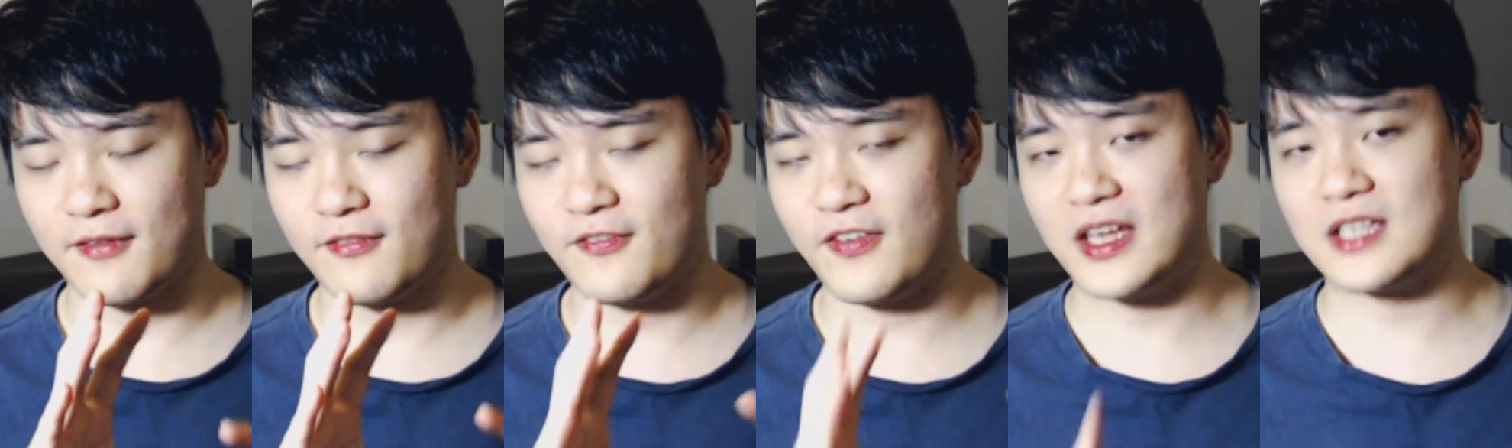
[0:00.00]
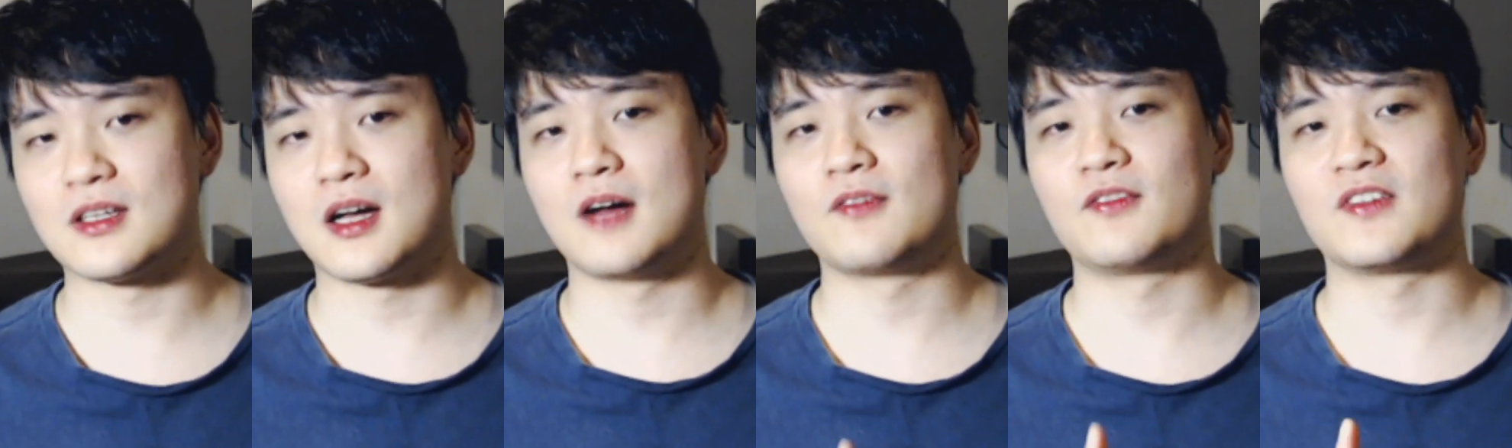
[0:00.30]

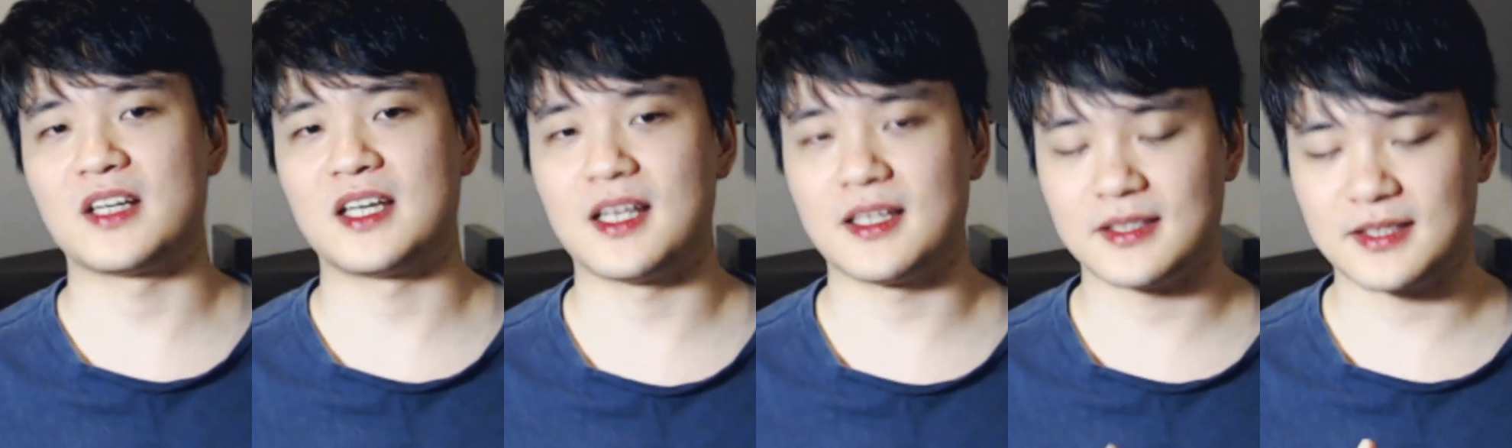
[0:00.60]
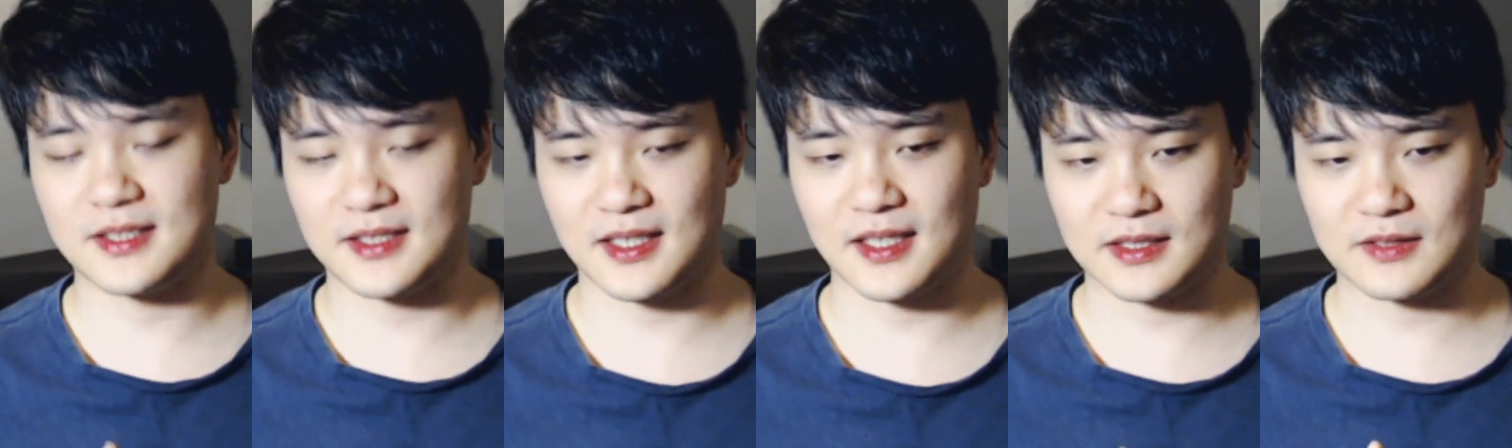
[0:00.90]
face off
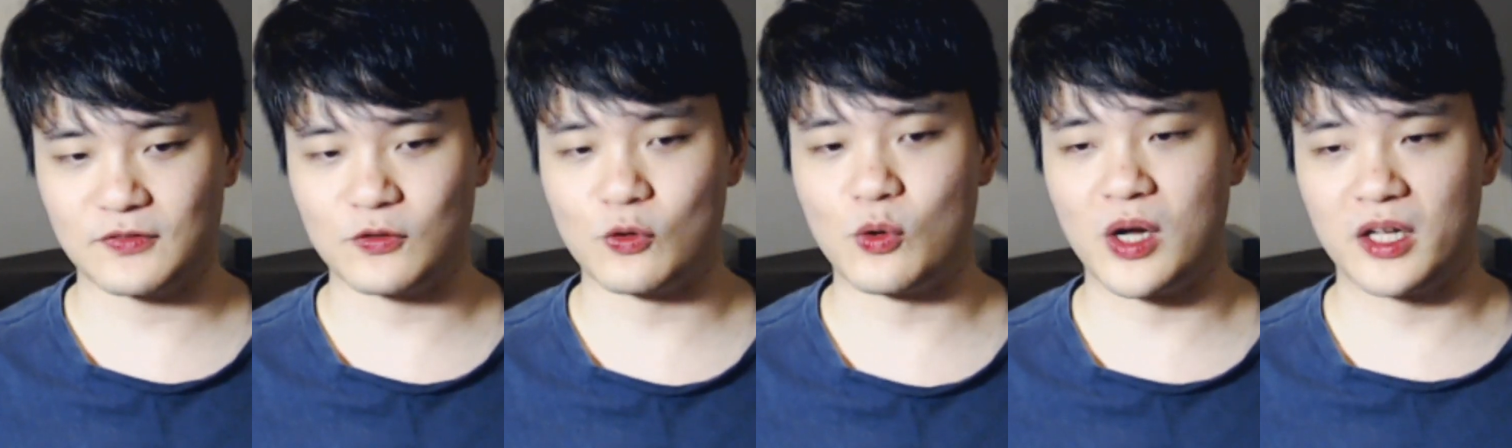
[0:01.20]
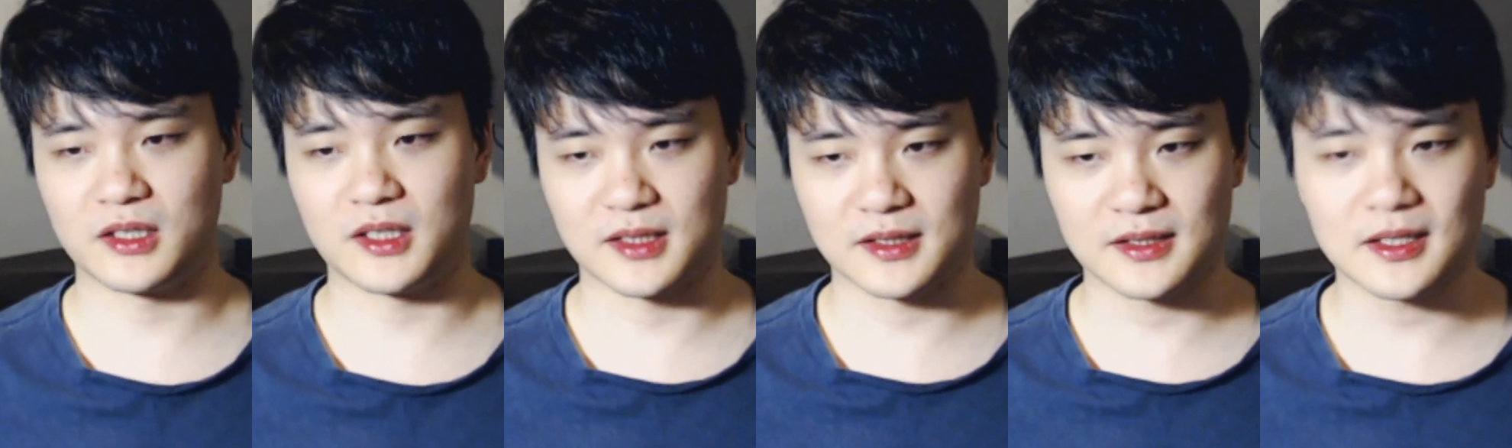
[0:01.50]
against this
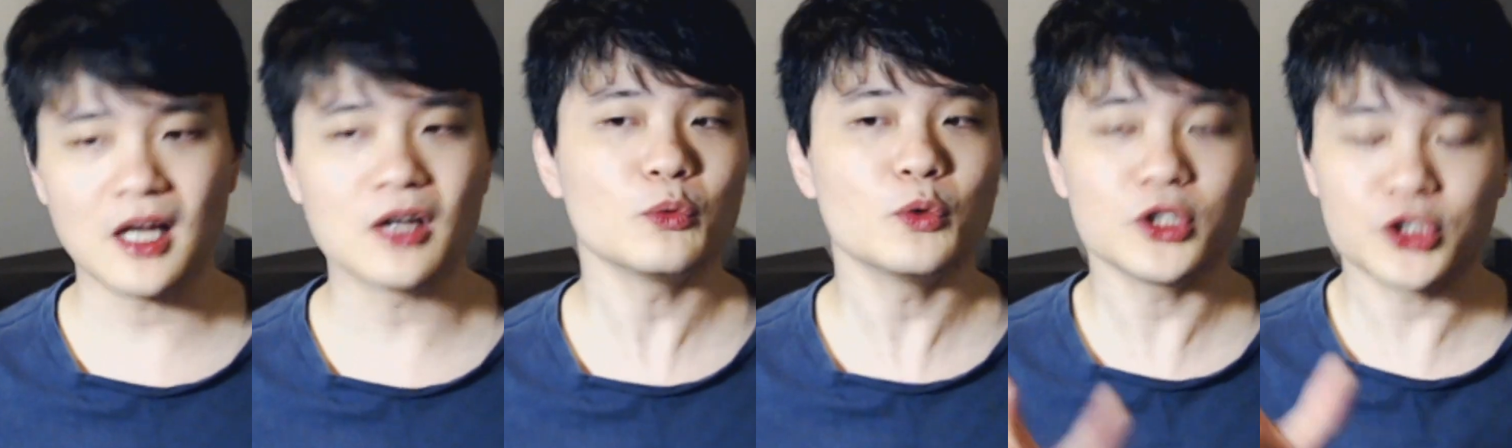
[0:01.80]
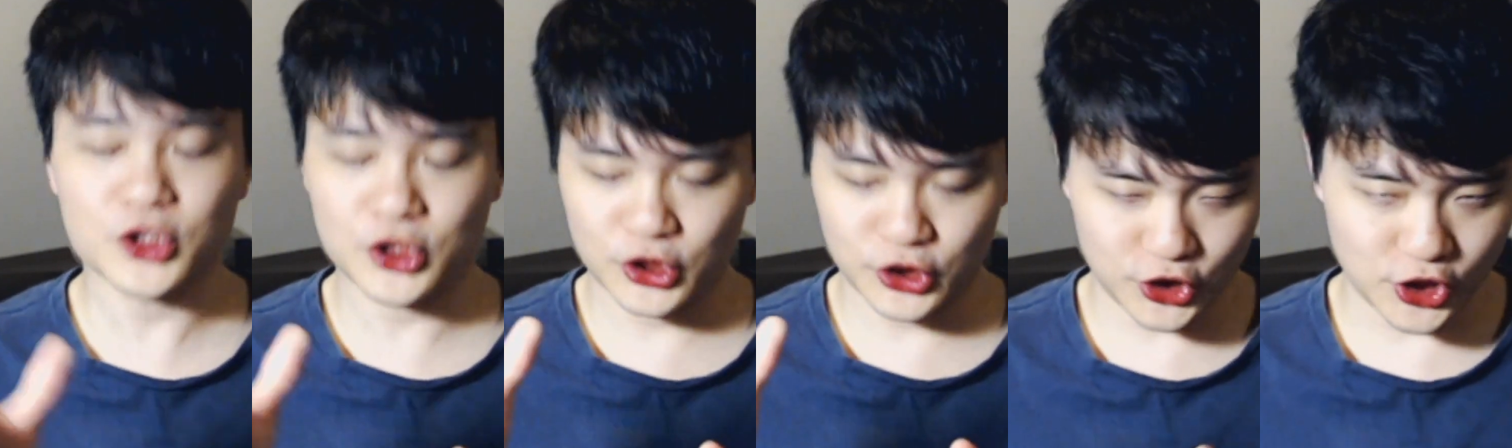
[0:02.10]
full-on assault,
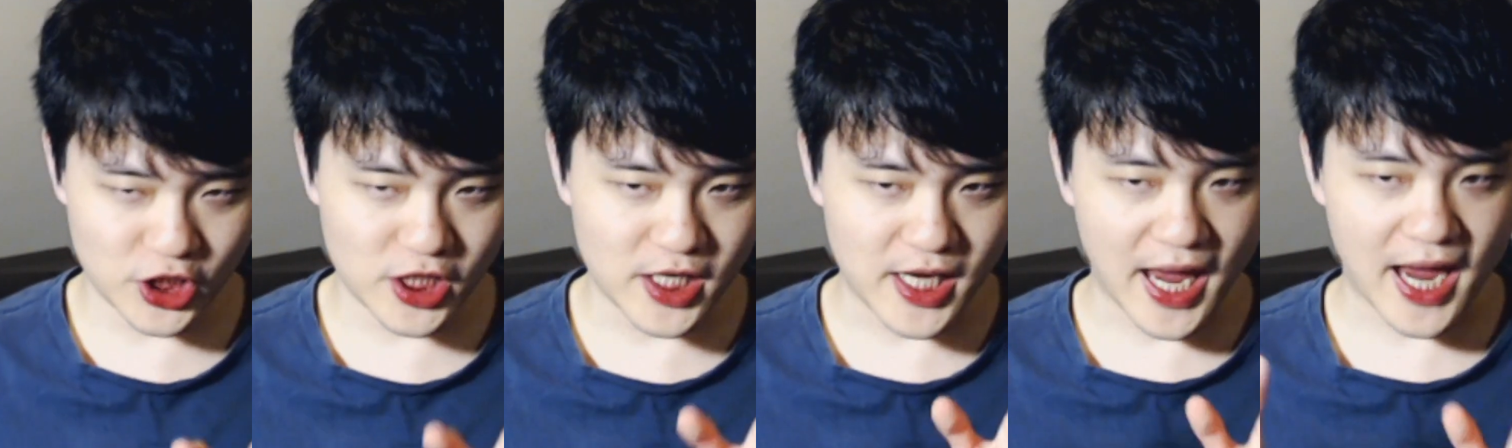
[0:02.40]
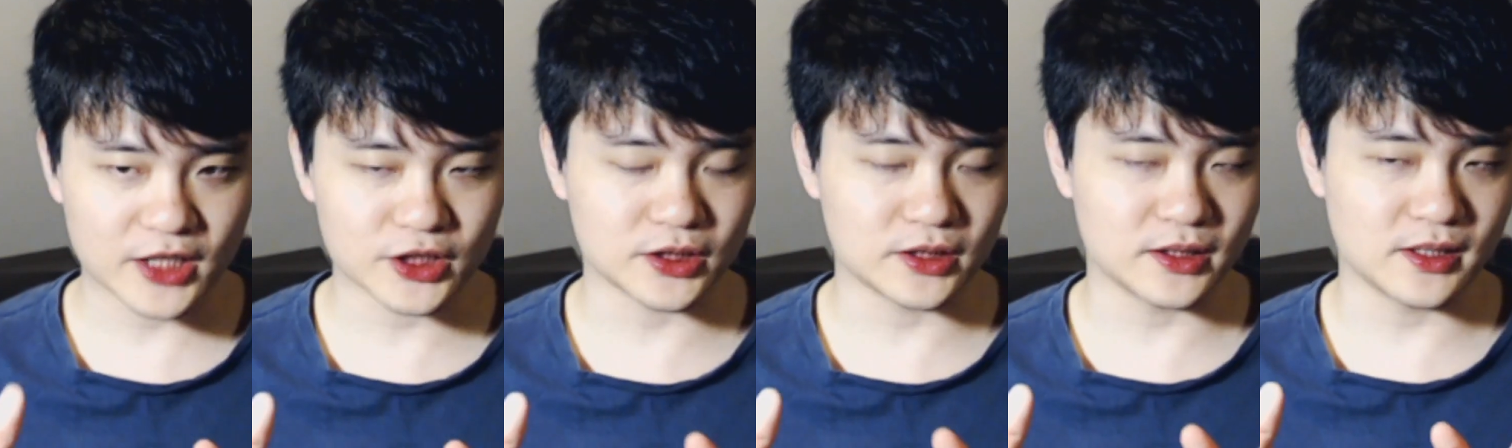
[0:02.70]
which she
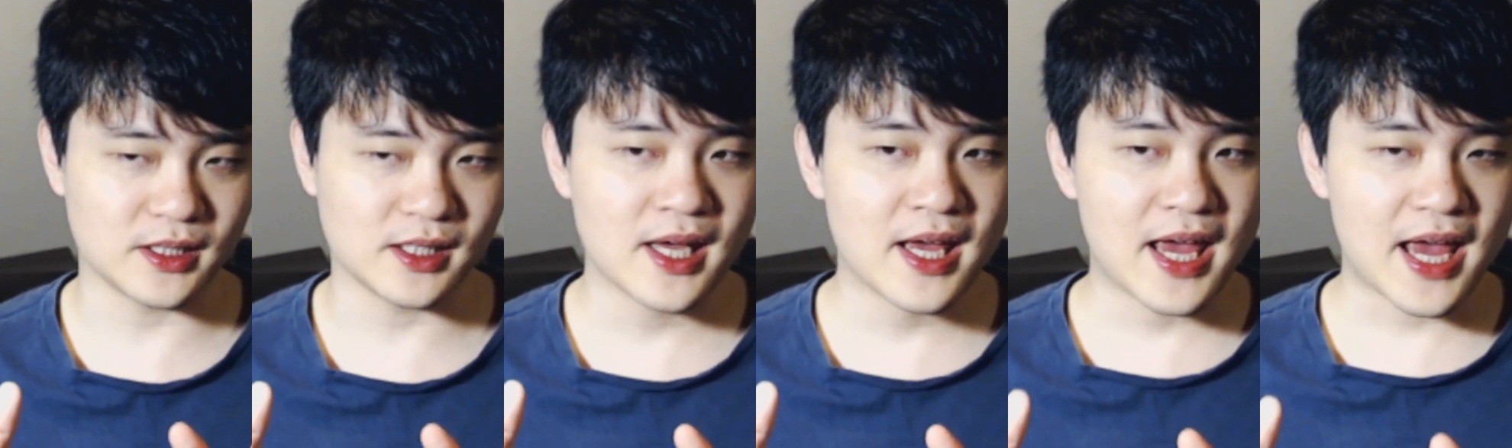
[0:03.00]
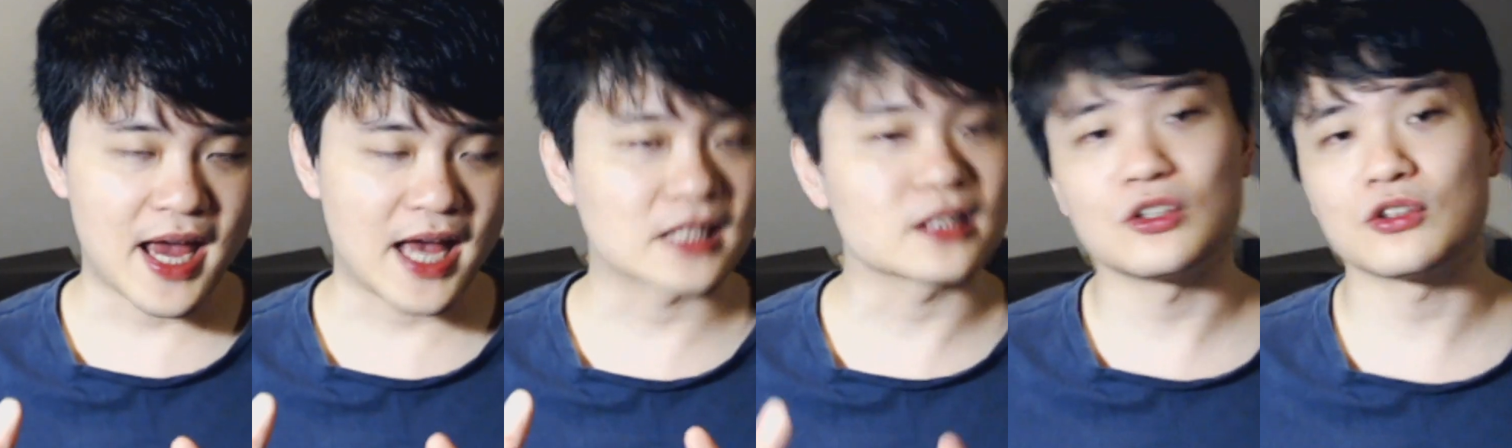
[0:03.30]
actually
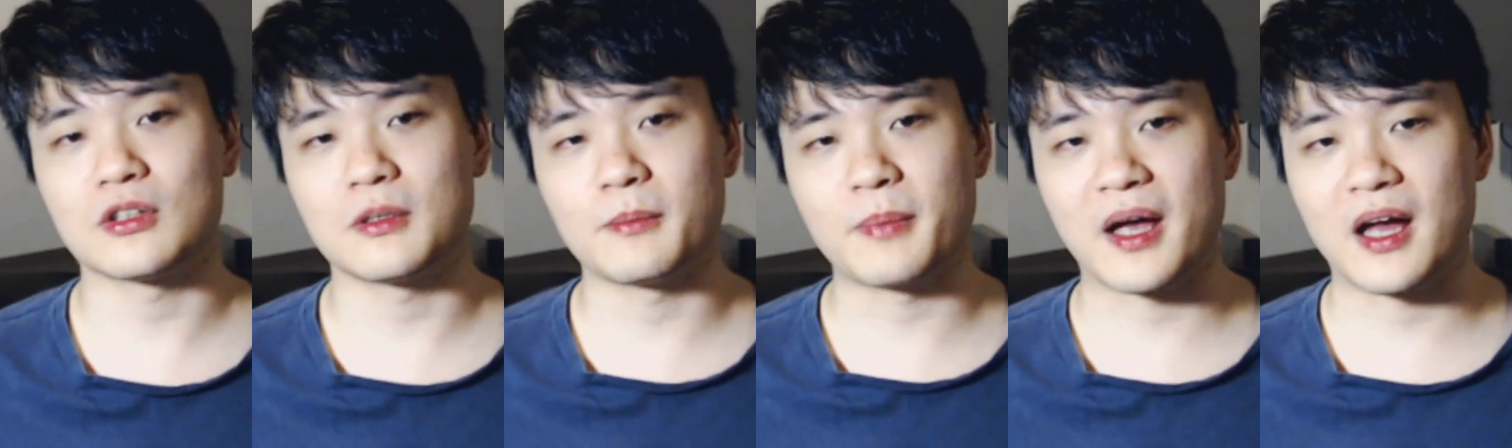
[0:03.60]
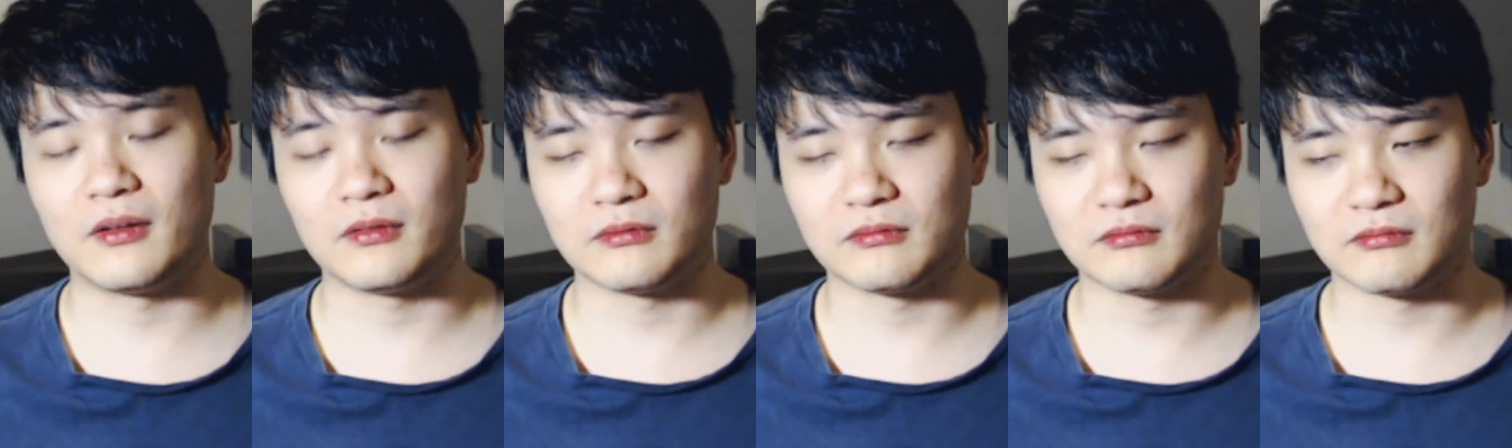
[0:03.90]
has known
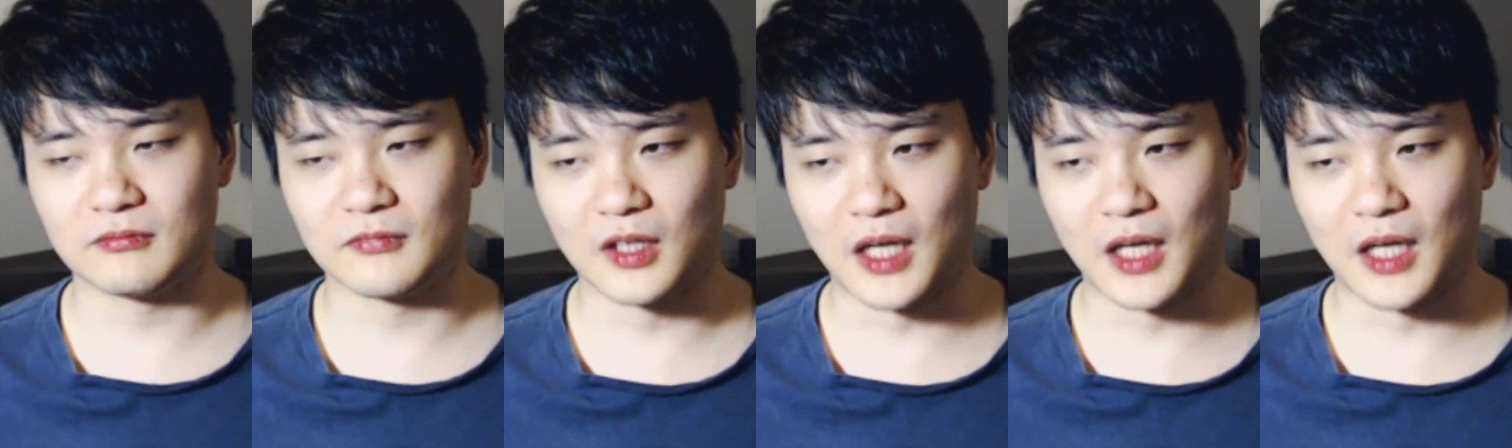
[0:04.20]
about,